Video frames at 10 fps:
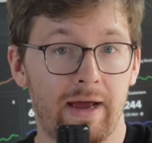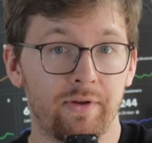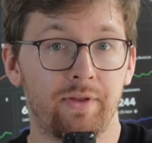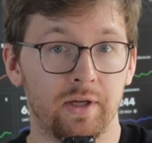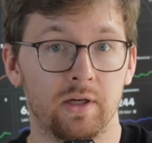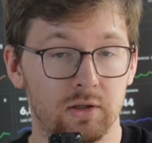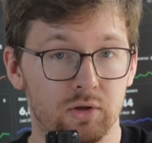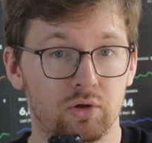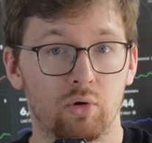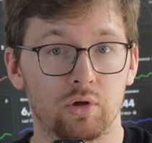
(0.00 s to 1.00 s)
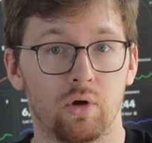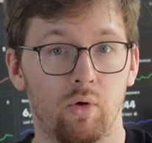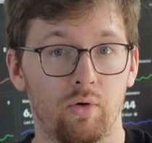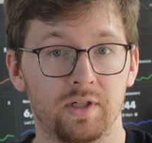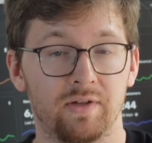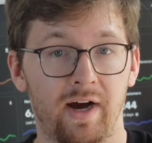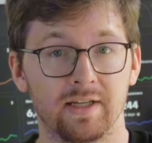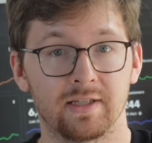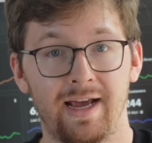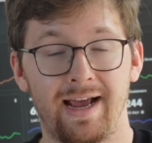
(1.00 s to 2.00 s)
Everything is stored on the device